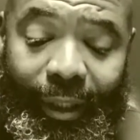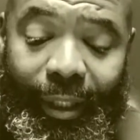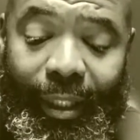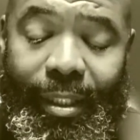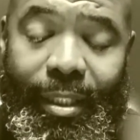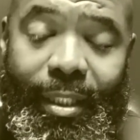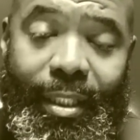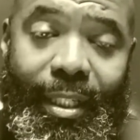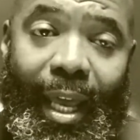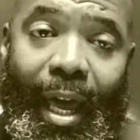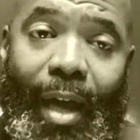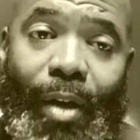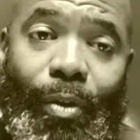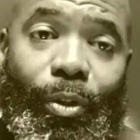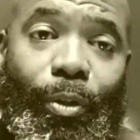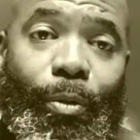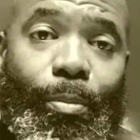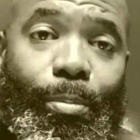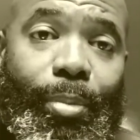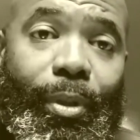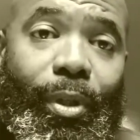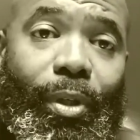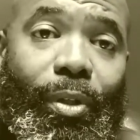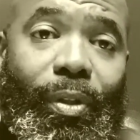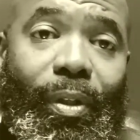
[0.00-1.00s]
This is how you
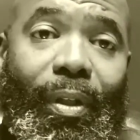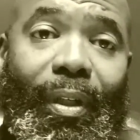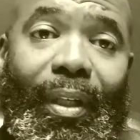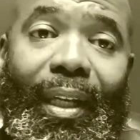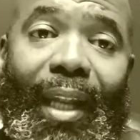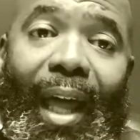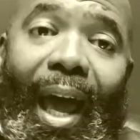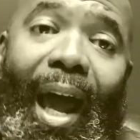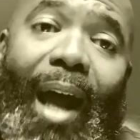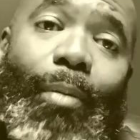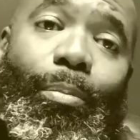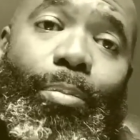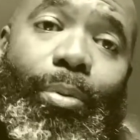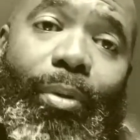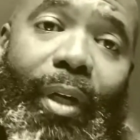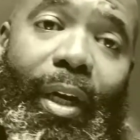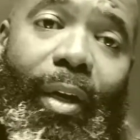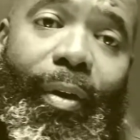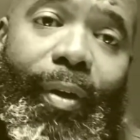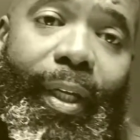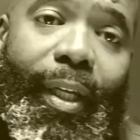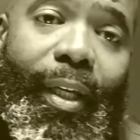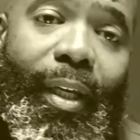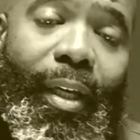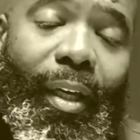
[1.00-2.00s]
build your
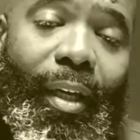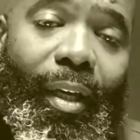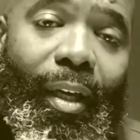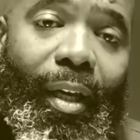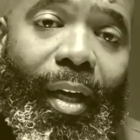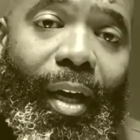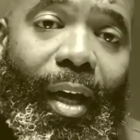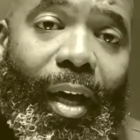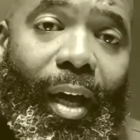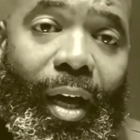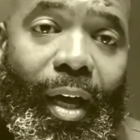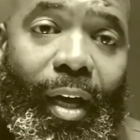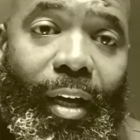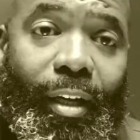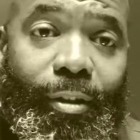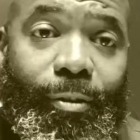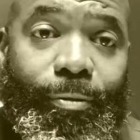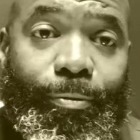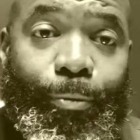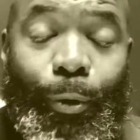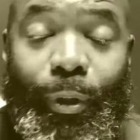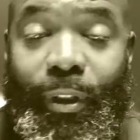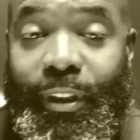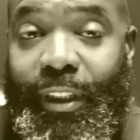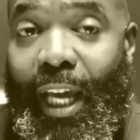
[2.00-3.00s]
library
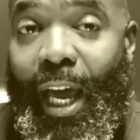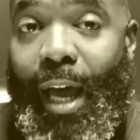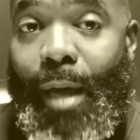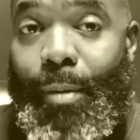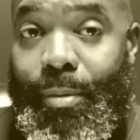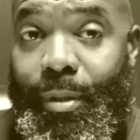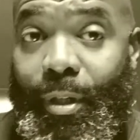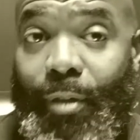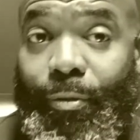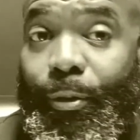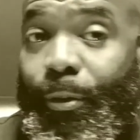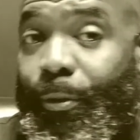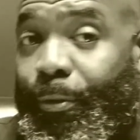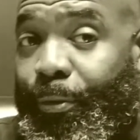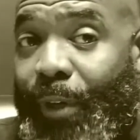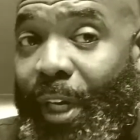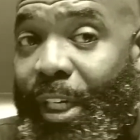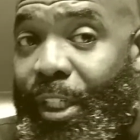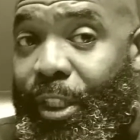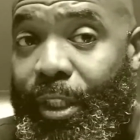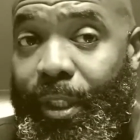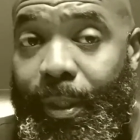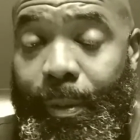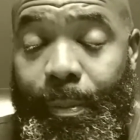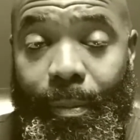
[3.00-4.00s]
for times of
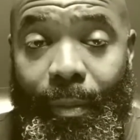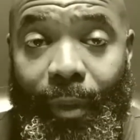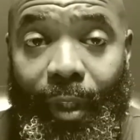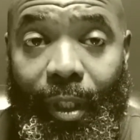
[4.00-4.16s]
refreshing.